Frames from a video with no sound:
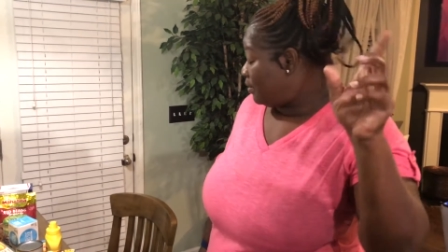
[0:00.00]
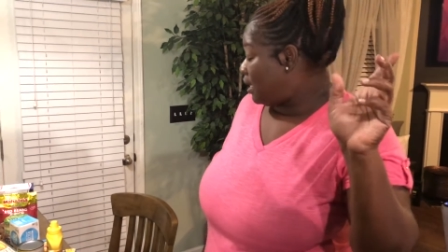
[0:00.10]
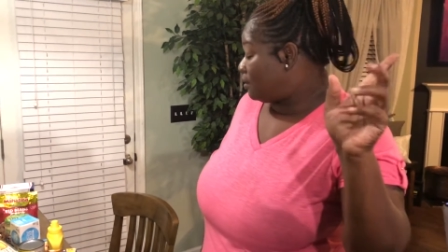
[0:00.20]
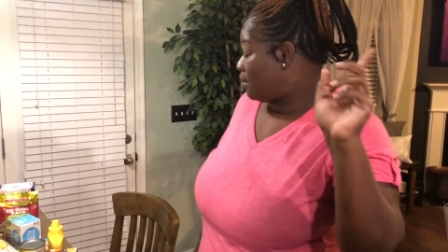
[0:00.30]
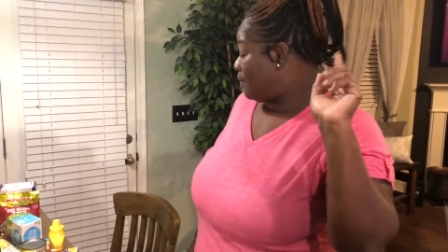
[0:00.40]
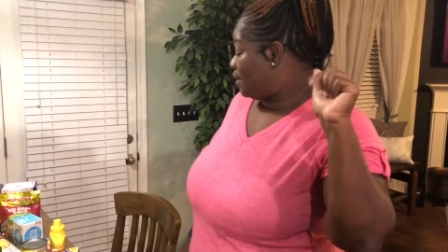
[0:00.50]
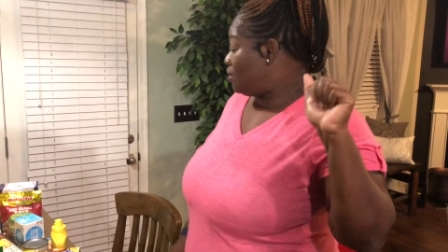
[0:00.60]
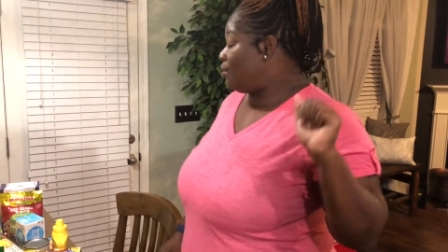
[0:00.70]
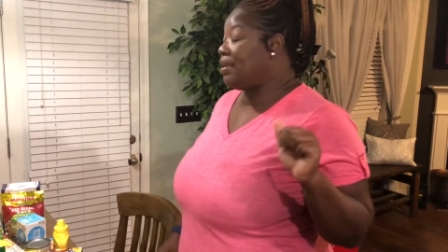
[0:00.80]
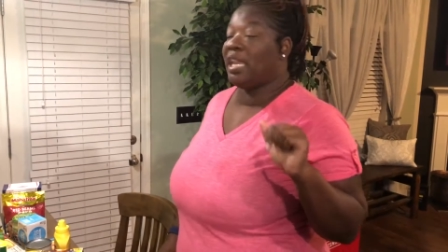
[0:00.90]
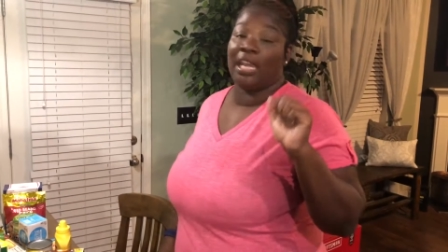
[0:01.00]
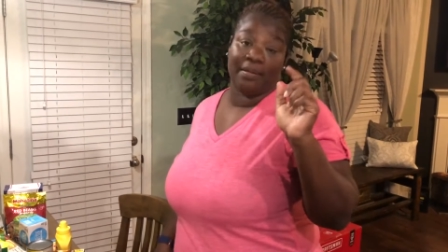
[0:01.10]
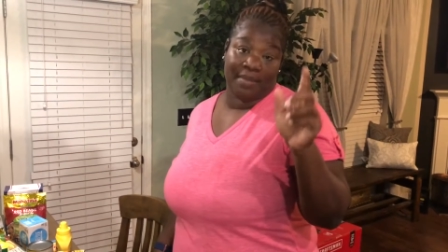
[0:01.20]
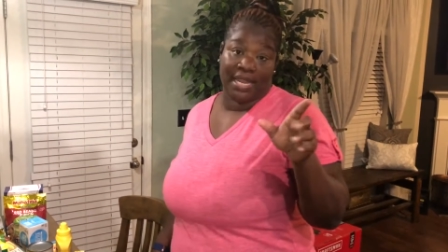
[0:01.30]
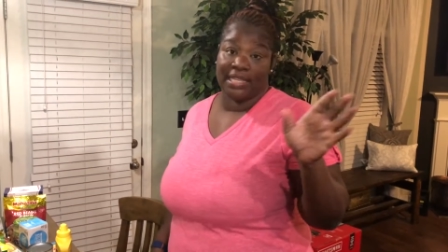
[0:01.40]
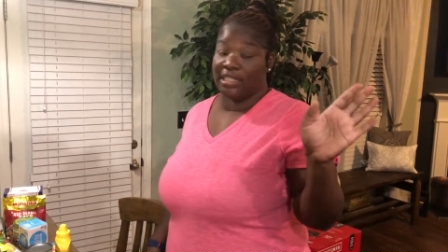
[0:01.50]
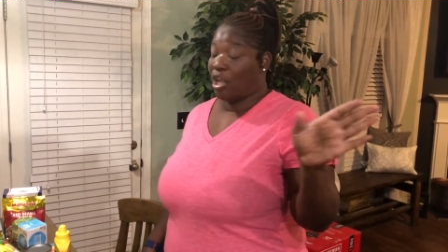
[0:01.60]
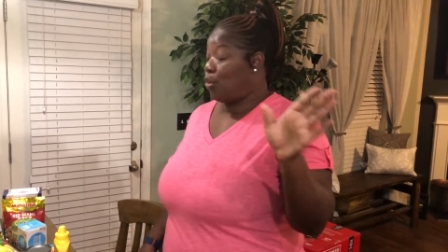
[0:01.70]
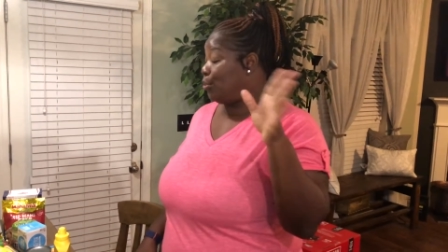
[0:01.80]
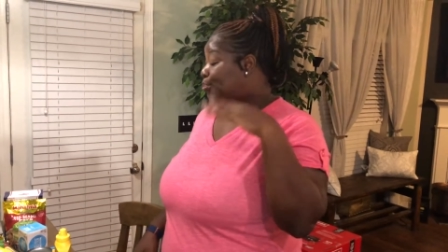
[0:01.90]
That's what I'm gonna cook me in a minute.
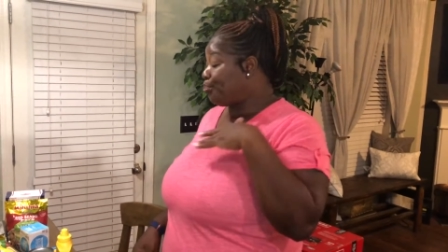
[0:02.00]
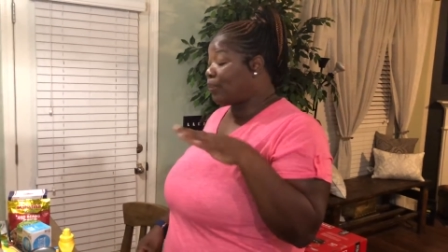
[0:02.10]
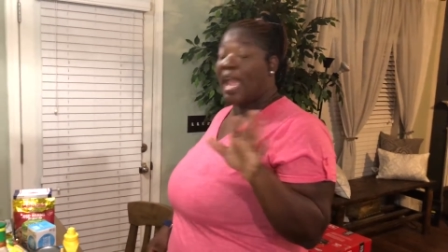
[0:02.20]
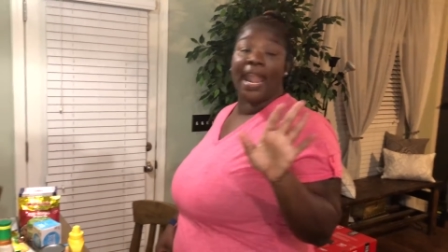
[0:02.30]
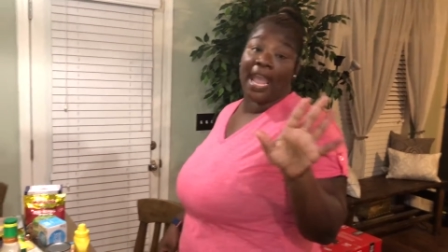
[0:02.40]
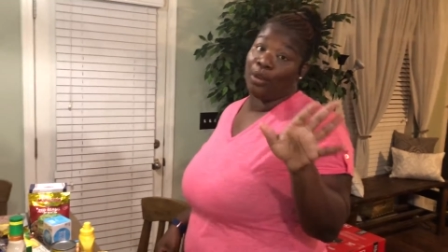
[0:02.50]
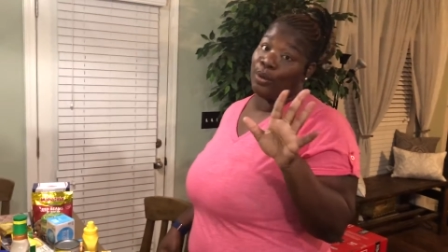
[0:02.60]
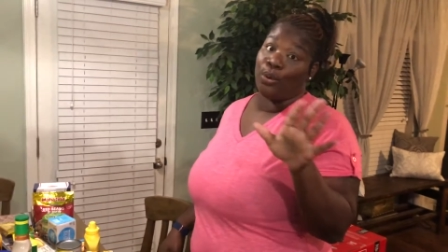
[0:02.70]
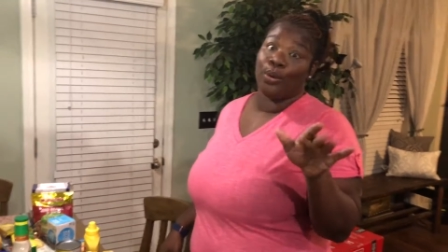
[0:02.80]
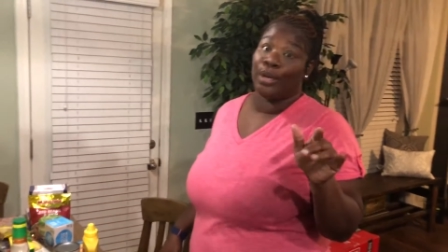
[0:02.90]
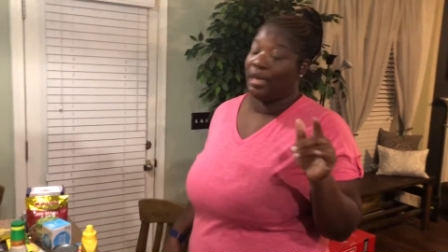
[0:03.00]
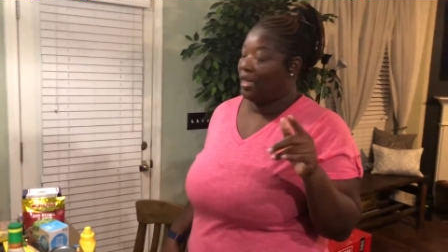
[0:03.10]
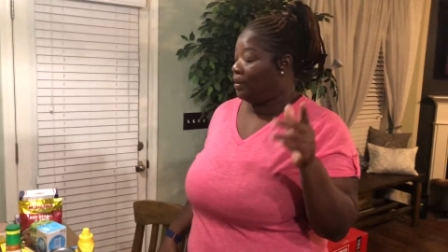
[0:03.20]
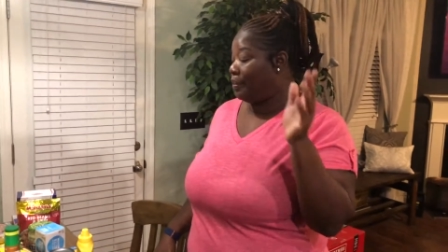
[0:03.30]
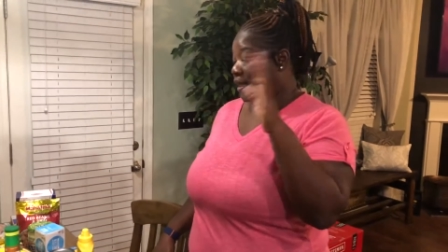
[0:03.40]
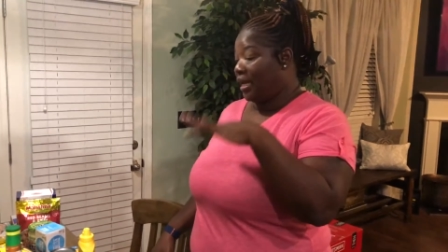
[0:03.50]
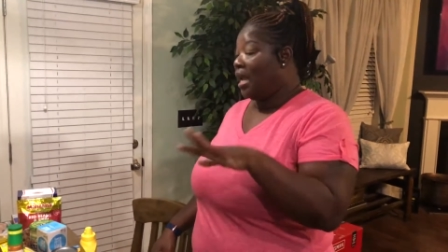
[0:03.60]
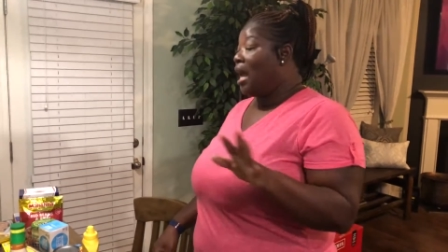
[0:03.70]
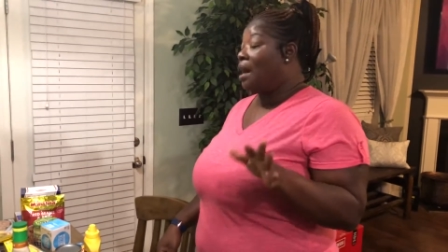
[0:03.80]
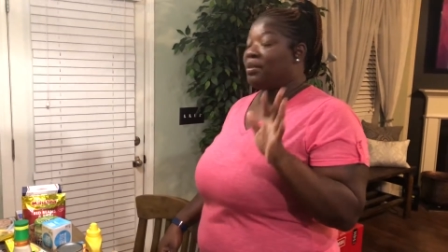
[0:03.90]
So, and I ain't recording it either, but
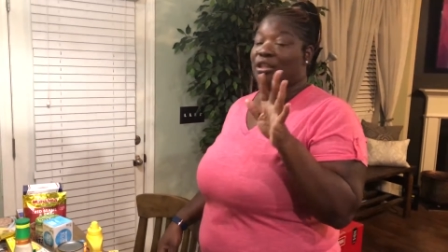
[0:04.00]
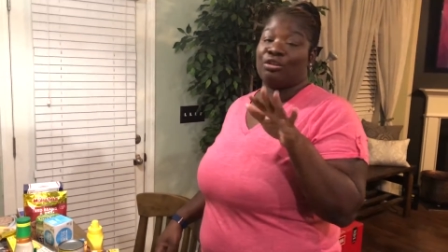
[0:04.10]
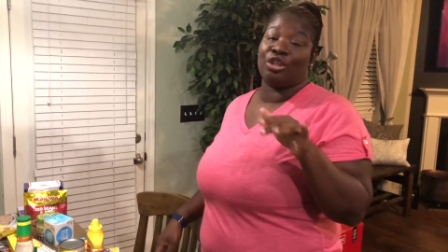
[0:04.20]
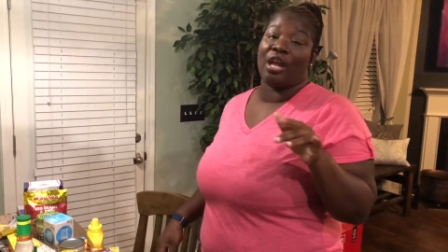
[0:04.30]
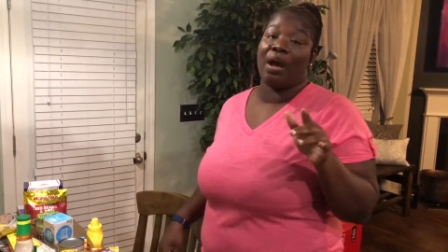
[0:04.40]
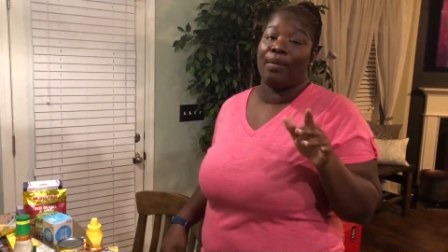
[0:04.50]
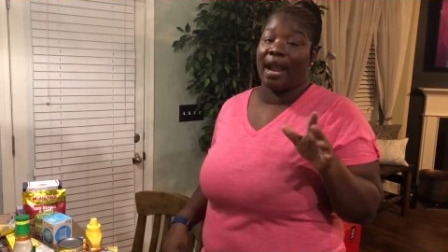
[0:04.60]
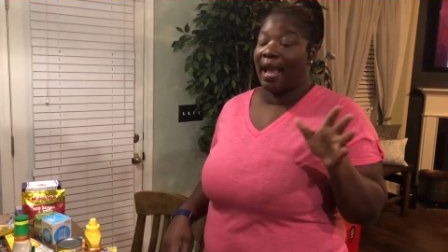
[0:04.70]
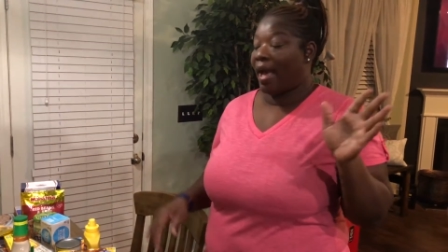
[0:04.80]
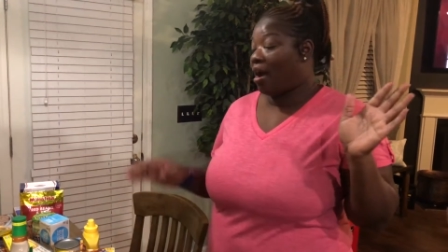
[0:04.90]
I'm just gonna show y'all what I got.